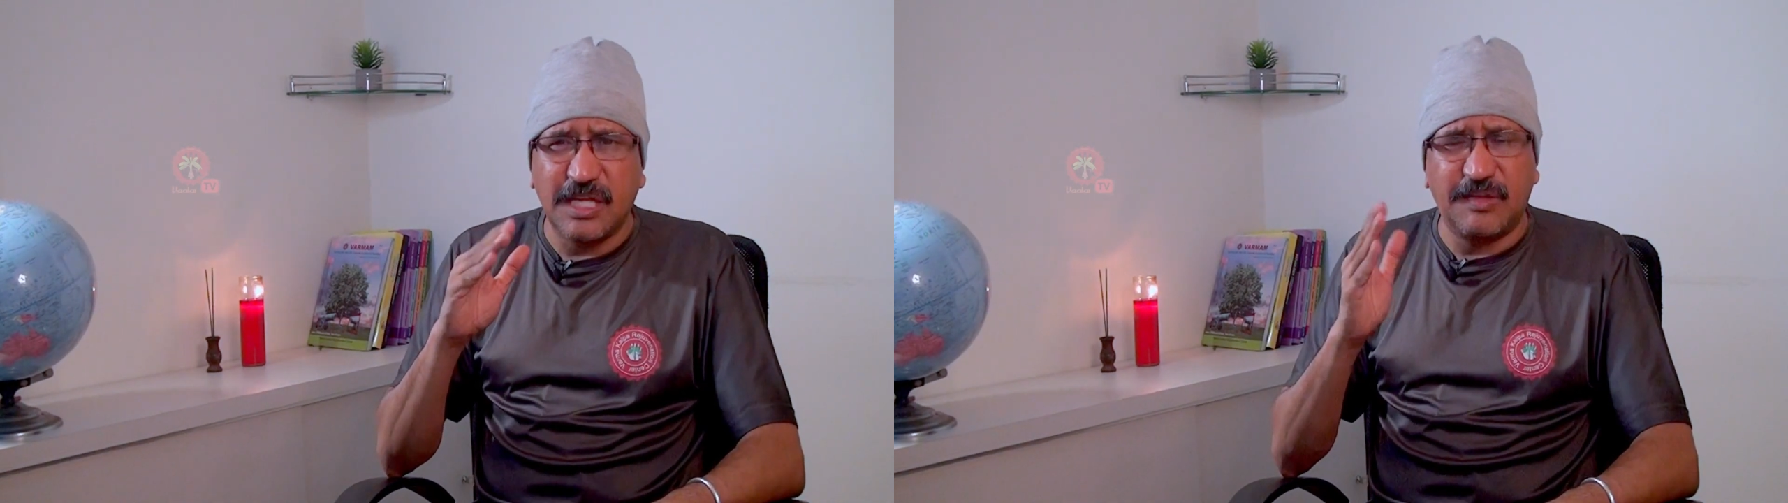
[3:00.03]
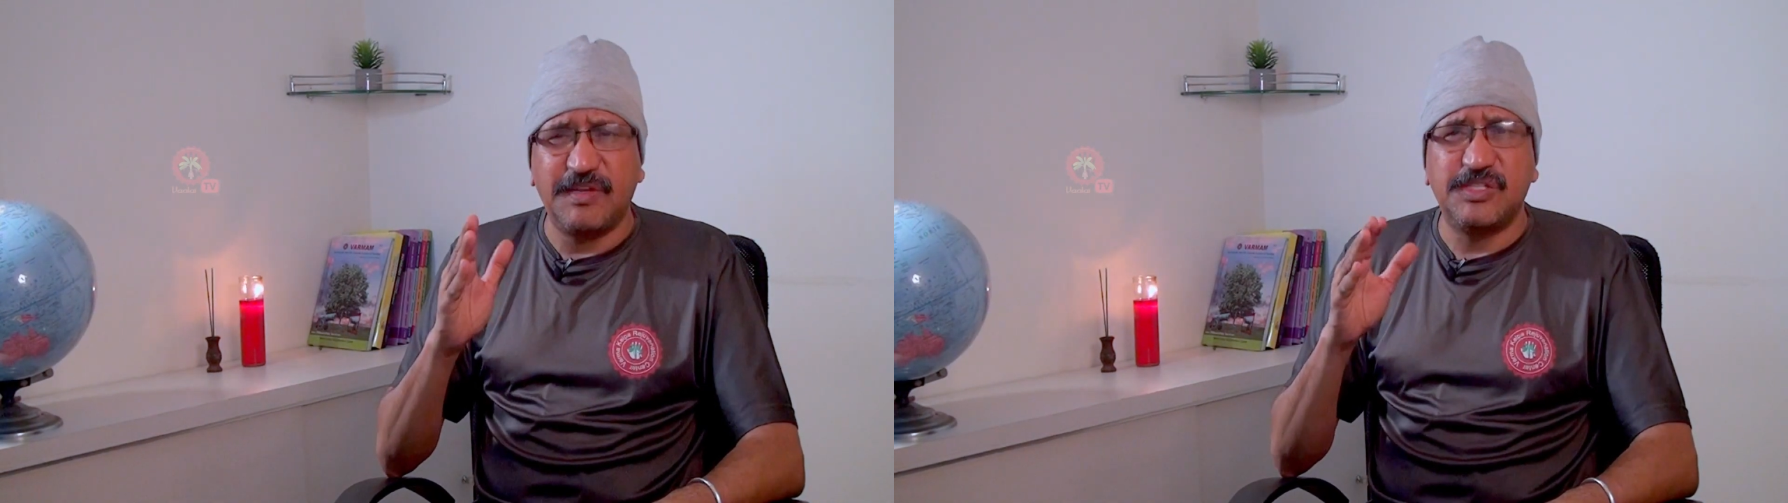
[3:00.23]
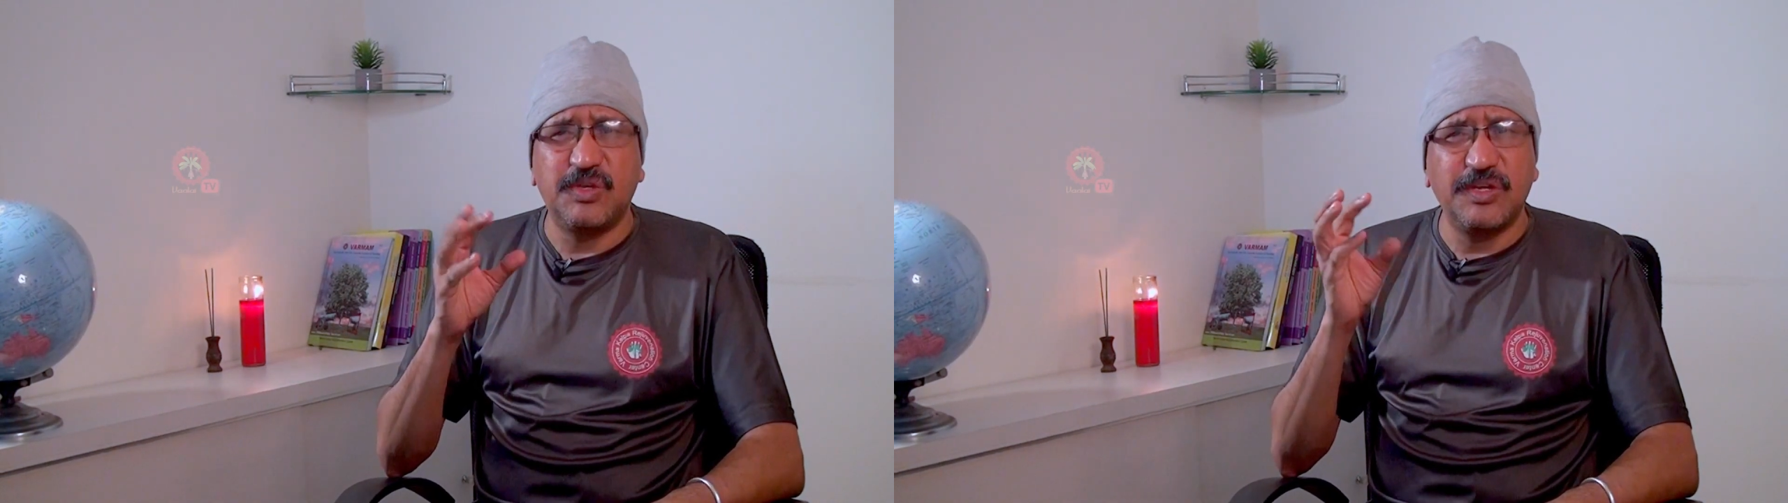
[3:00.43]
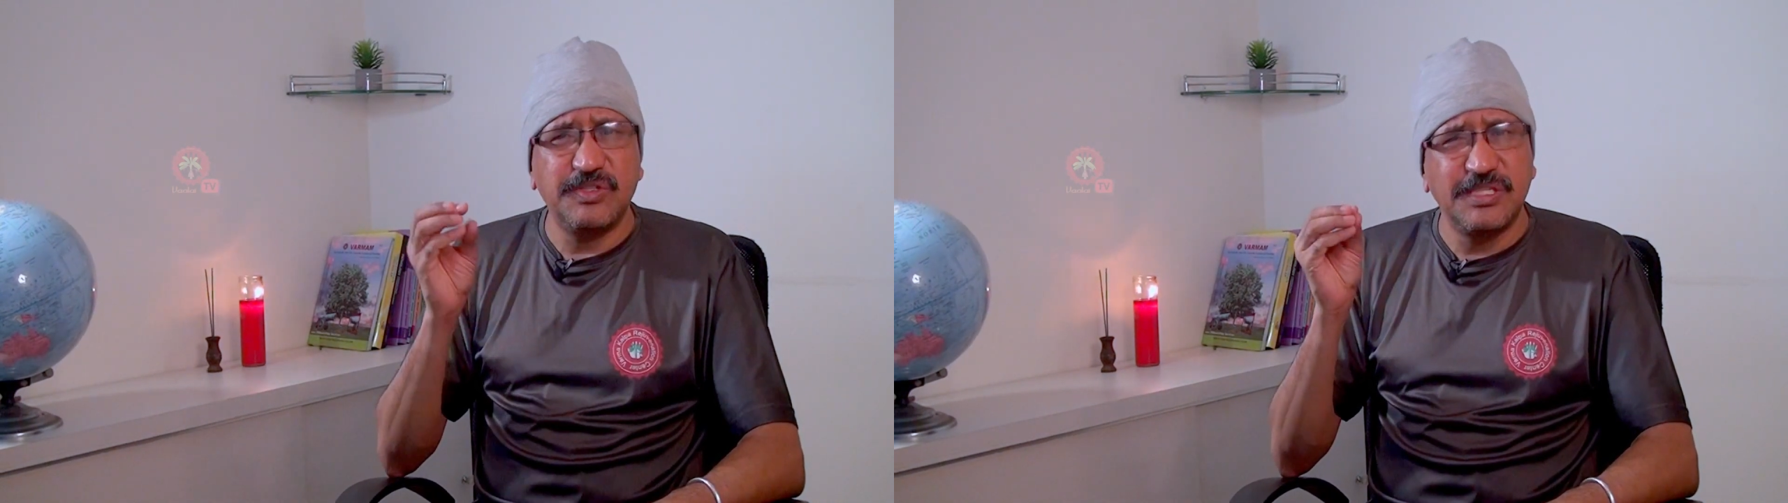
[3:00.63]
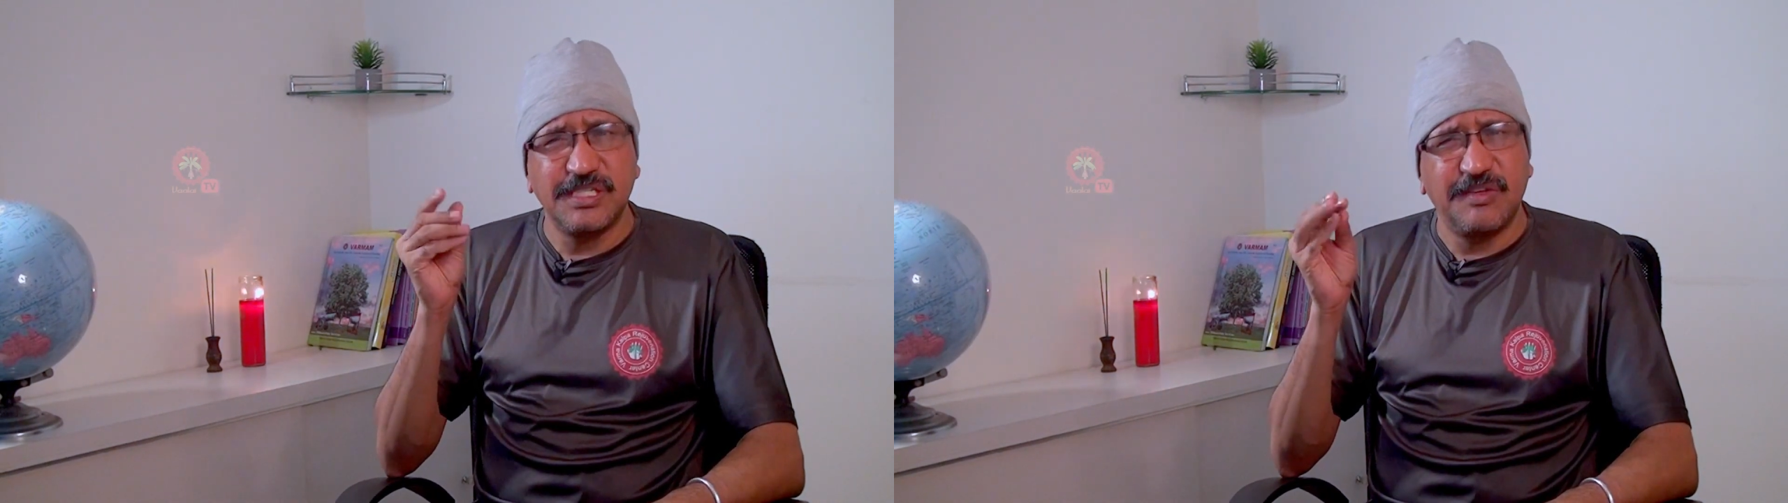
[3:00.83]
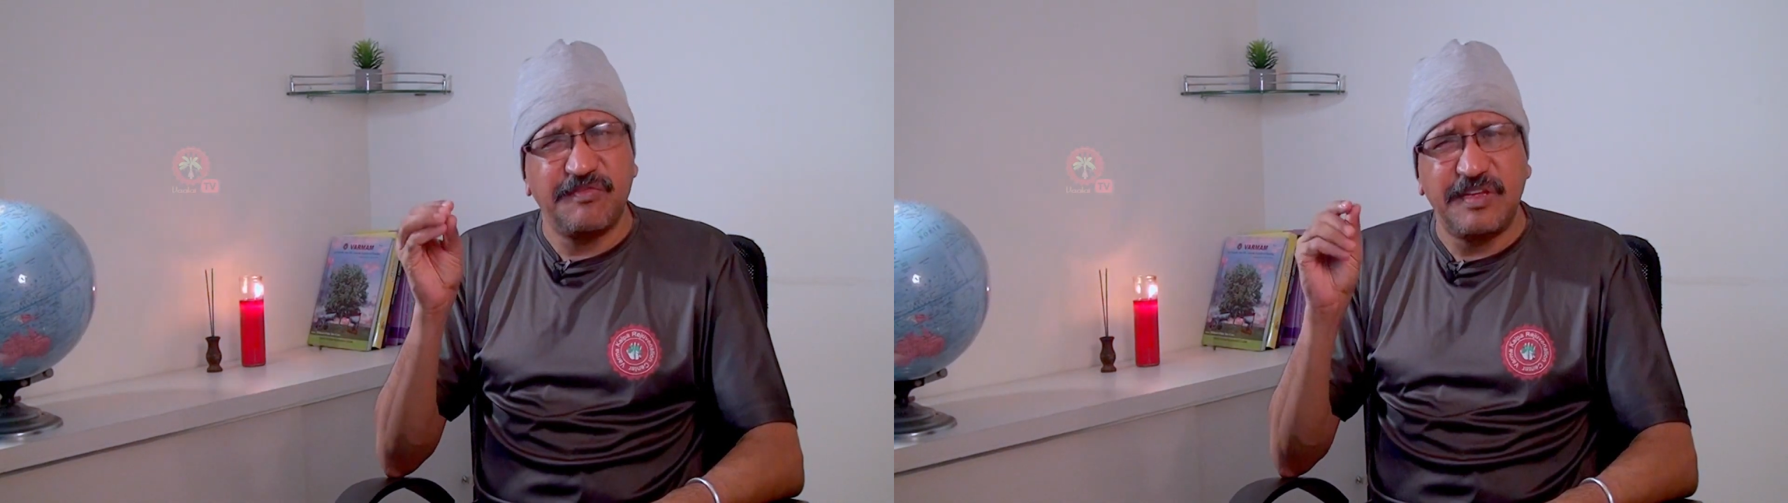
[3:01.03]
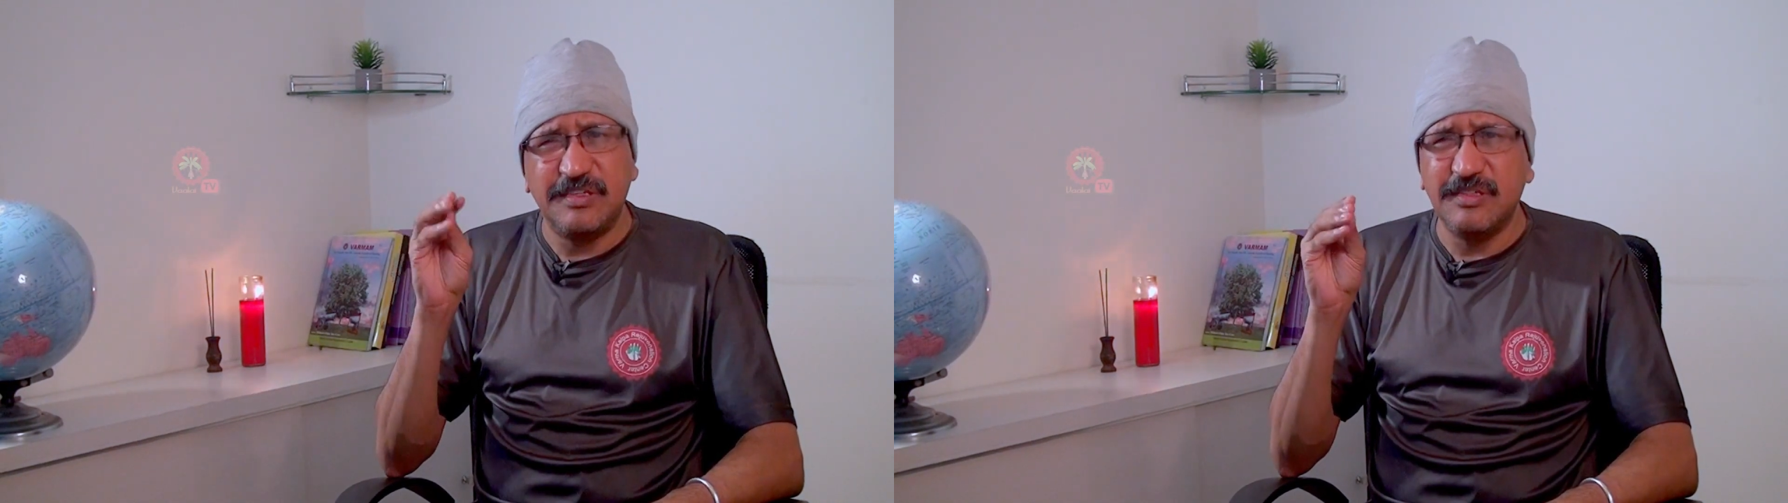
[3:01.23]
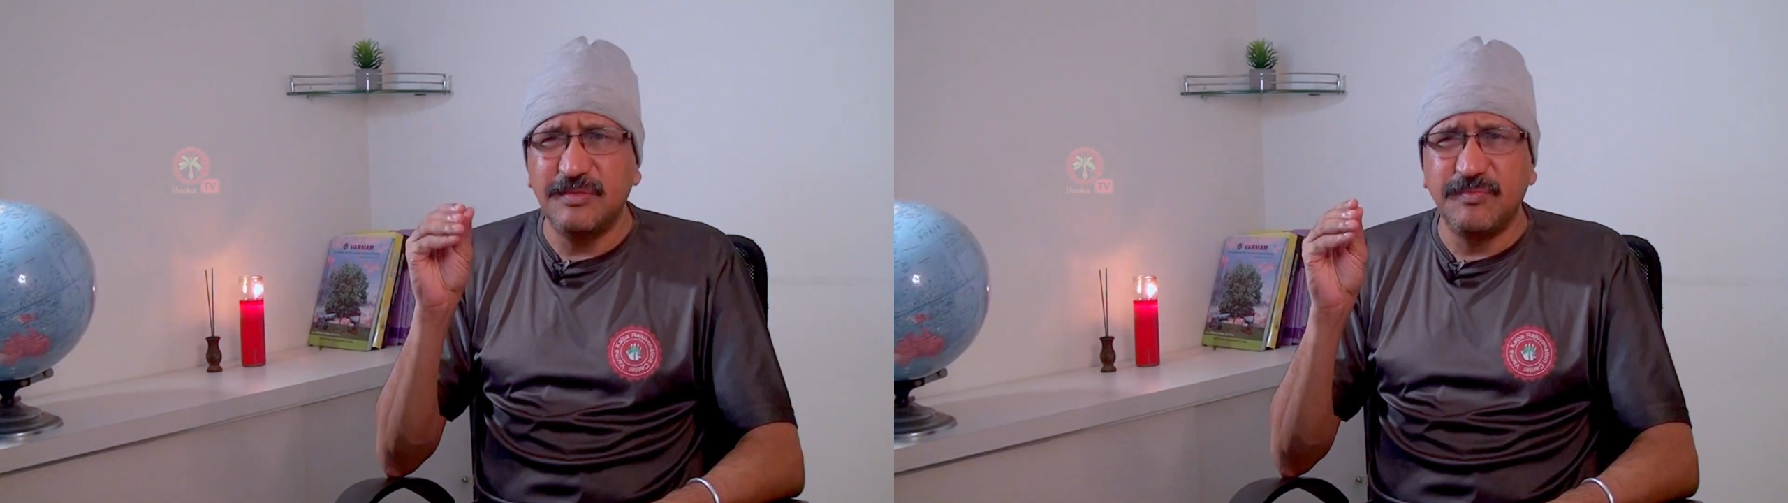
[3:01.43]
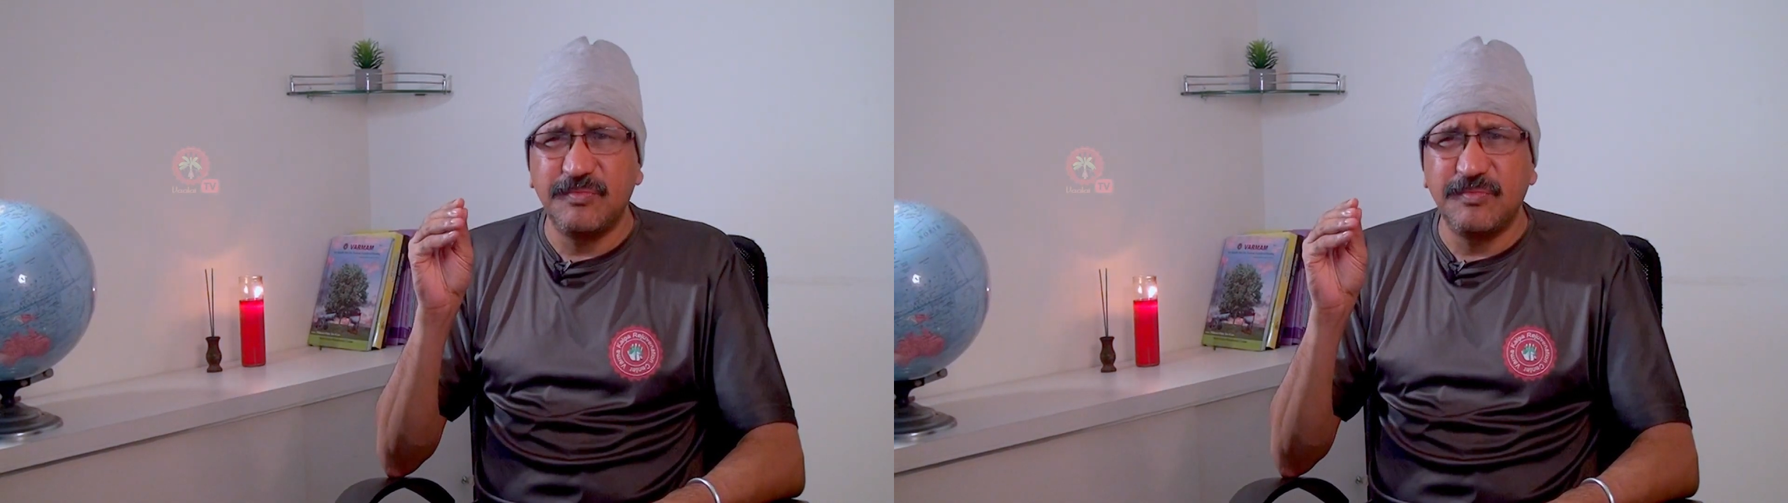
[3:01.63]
otherwise you can use just a finger,